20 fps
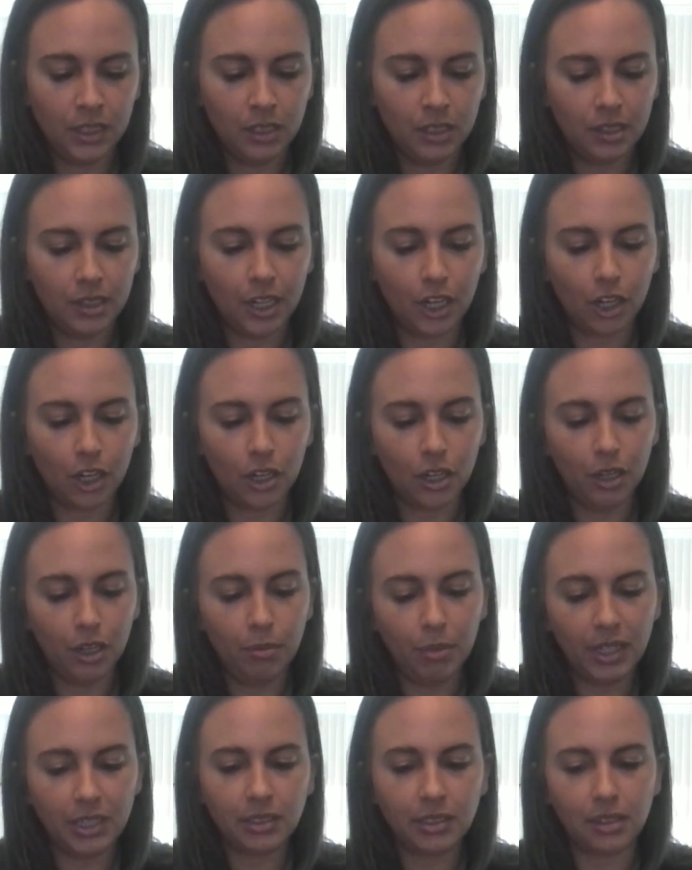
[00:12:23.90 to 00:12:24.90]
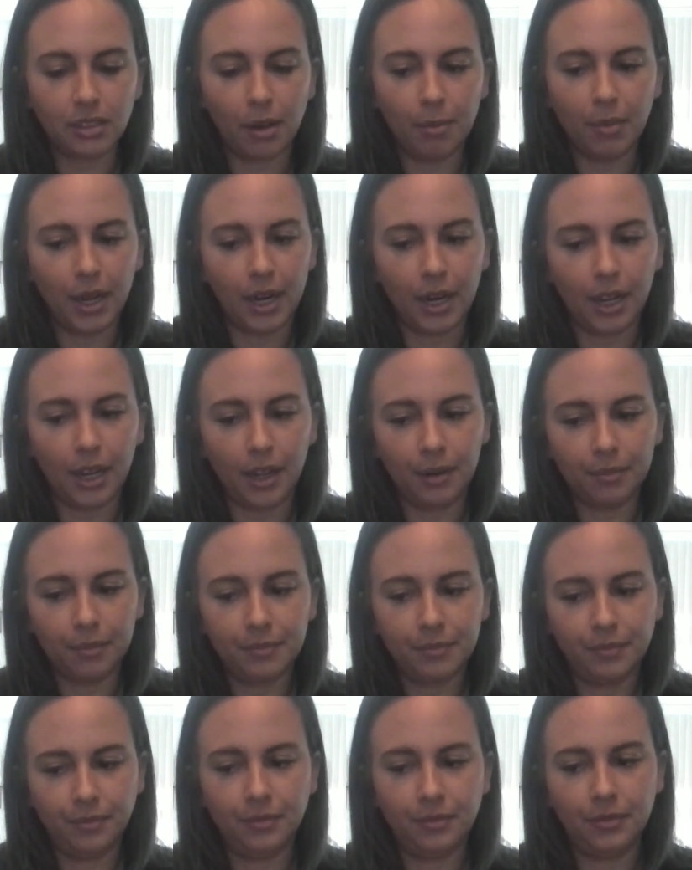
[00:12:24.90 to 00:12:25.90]
There could be somebody,
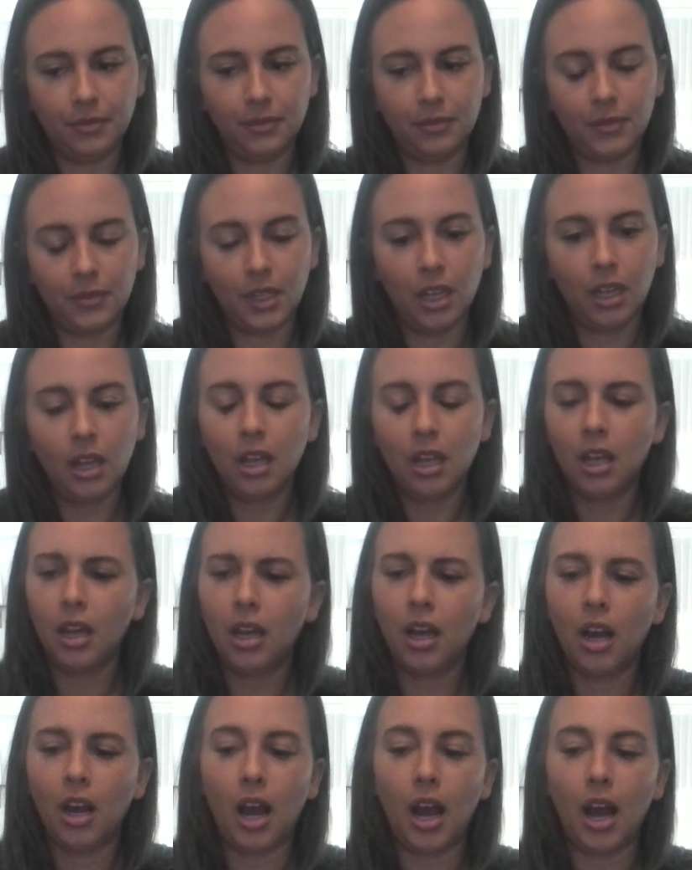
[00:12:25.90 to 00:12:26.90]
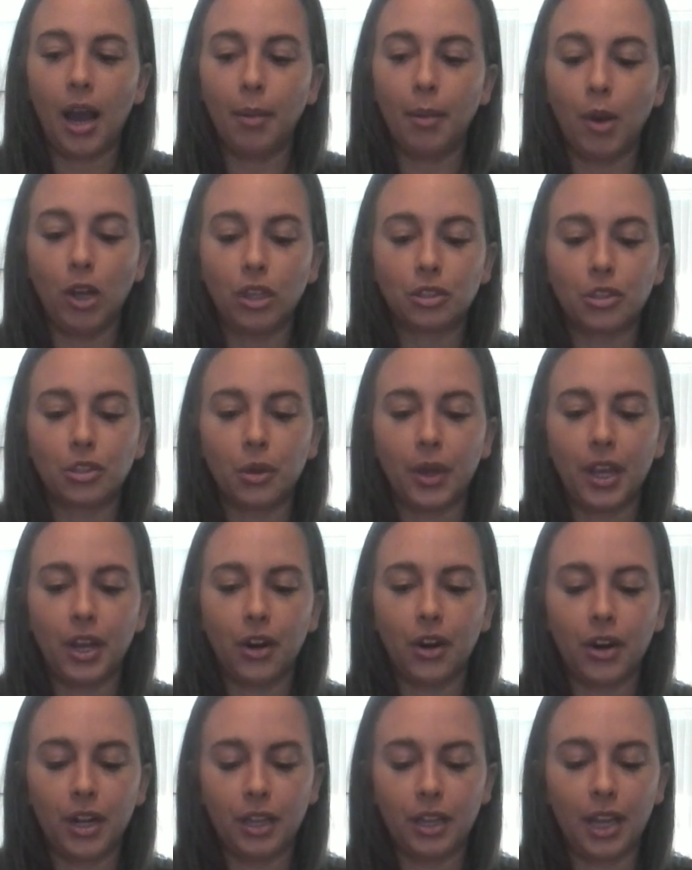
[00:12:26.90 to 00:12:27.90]
I'm also hearing,